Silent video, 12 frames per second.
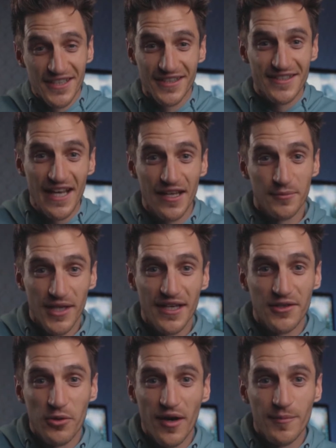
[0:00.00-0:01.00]
You can tell I'm
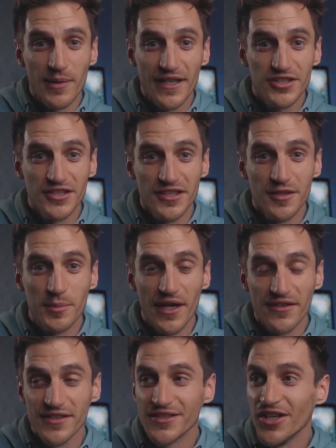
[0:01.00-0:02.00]
getting quite passionate
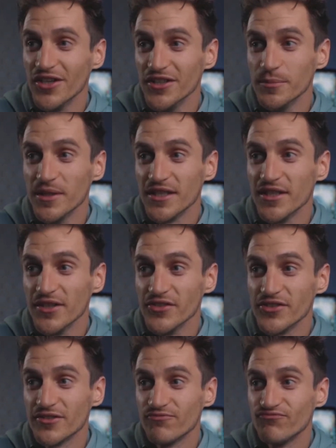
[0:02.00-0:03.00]
about this, can't you?
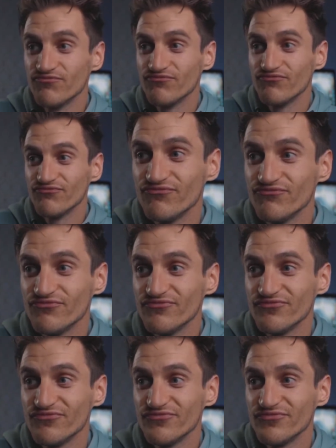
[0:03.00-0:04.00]
Because
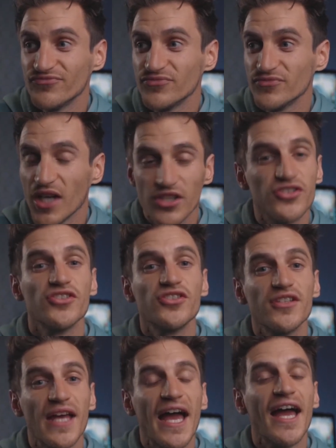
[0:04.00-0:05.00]
I just
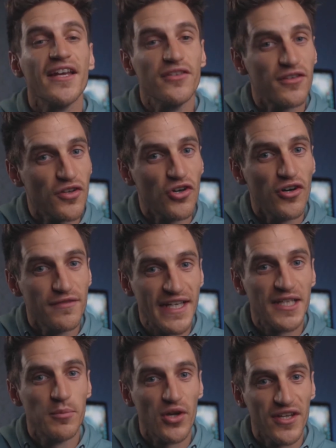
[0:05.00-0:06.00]
hate the thought of
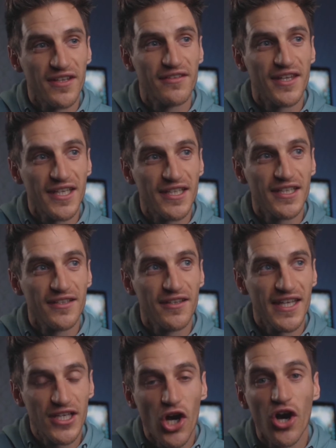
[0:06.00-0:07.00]
anybody thinking that
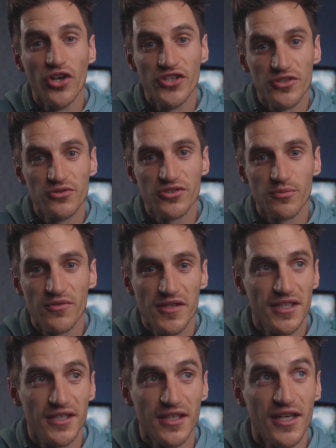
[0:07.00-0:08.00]
they can't do
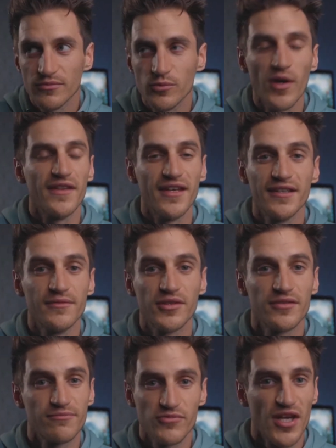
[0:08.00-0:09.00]
something when they
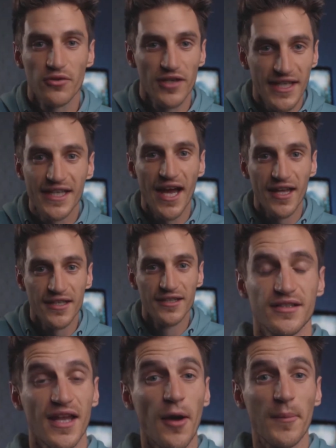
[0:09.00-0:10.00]
totally can.
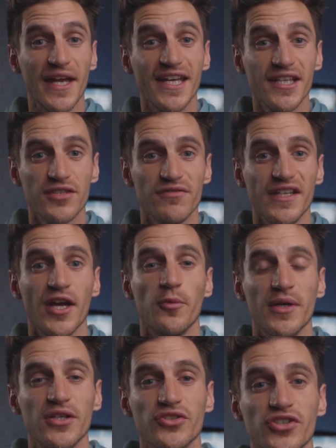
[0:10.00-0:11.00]
Now I'm making this video
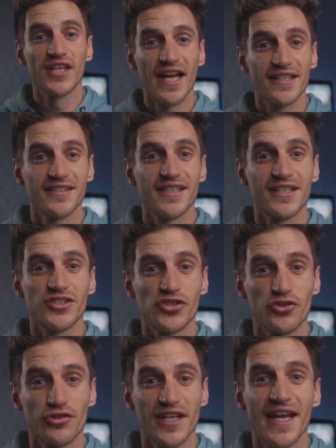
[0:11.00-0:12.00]
because Kasik's
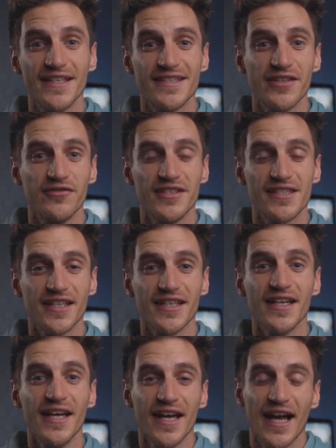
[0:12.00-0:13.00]

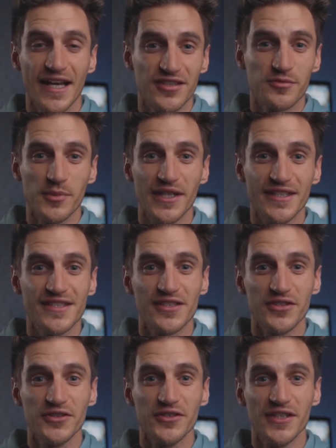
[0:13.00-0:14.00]
Creativity asked me
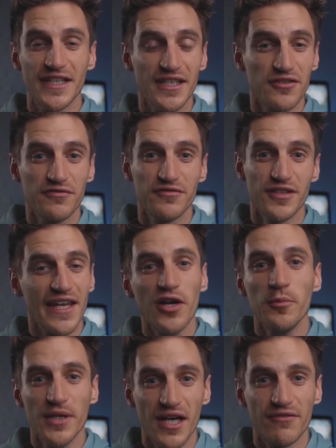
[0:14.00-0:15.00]
to give a
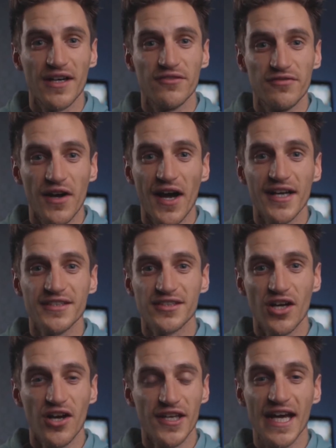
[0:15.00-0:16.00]
little bit of advice
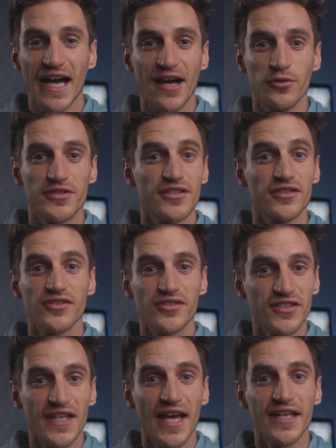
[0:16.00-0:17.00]
on how to
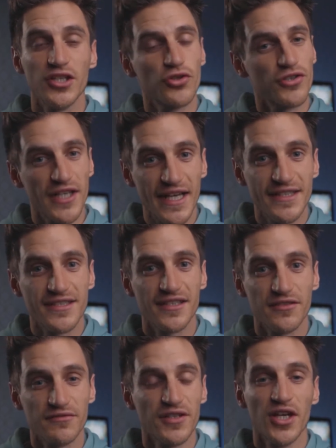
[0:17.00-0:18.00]
stay
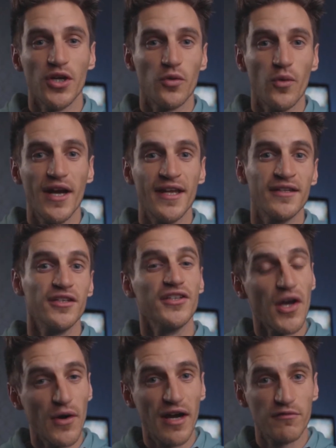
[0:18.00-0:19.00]
creative when you
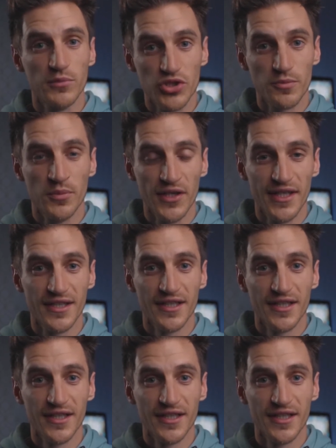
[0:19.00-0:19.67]
don't have much money.